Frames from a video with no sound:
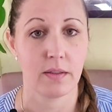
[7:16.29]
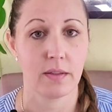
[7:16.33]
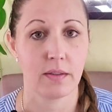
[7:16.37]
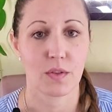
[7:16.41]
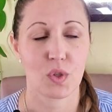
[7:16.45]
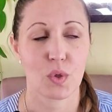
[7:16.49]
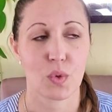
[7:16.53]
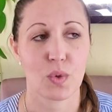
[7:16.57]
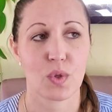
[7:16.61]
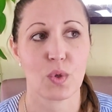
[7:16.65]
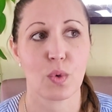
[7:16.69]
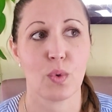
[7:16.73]

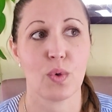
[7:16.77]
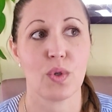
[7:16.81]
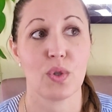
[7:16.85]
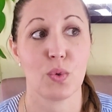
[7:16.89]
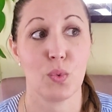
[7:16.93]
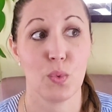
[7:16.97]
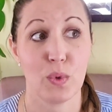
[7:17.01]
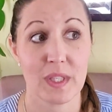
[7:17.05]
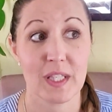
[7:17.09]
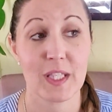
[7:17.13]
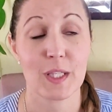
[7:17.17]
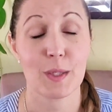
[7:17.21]
So it's going
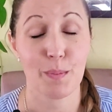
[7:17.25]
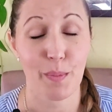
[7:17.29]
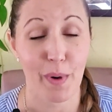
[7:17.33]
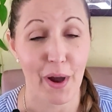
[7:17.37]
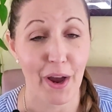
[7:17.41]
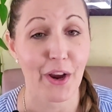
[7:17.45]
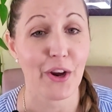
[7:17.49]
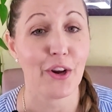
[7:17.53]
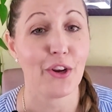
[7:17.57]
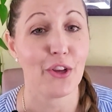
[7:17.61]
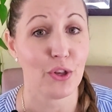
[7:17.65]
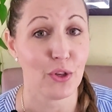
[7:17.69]
to
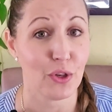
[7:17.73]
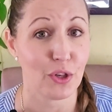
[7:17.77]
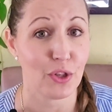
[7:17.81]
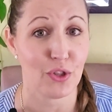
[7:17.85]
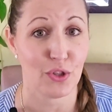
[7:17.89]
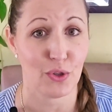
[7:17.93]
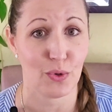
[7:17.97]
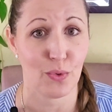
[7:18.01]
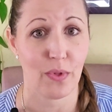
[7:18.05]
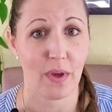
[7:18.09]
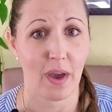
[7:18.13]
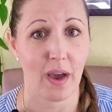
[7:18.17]
inspire you to
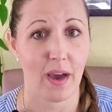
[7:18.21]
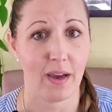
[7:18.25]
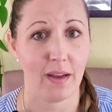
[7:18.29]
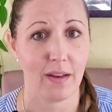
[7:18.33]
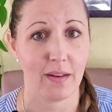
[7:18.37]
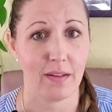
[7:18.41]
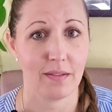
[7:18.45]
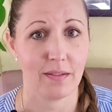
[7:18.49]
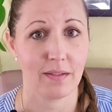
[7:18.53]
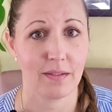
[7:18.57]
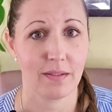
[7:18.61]
do that.